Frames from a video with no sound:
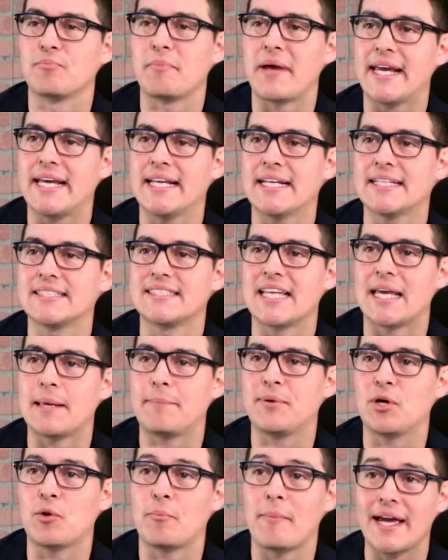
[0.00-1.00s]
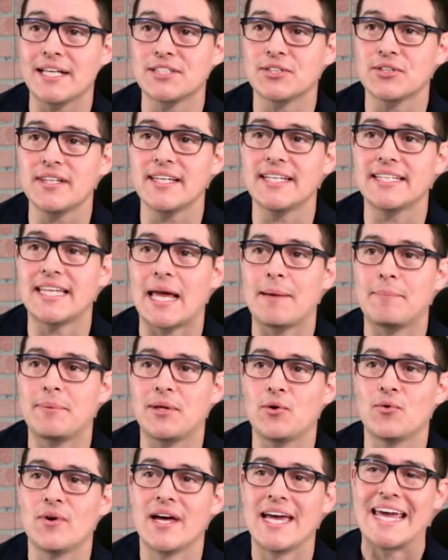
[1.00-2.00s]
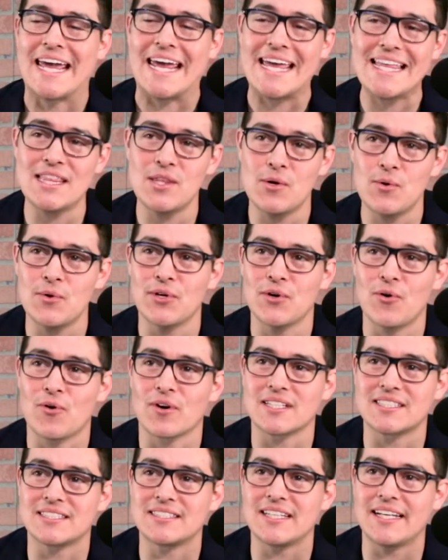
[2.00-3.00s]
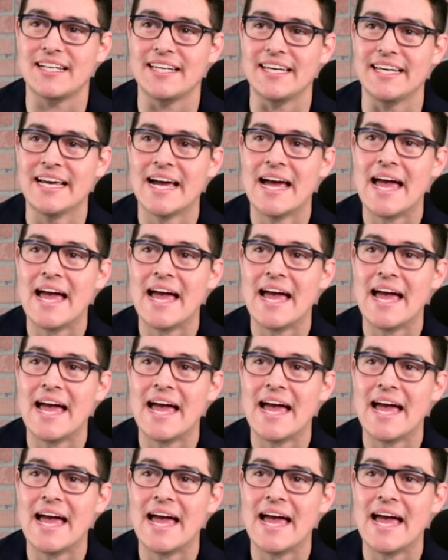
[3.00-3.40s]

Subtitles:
making his debut, major league debut in New York City?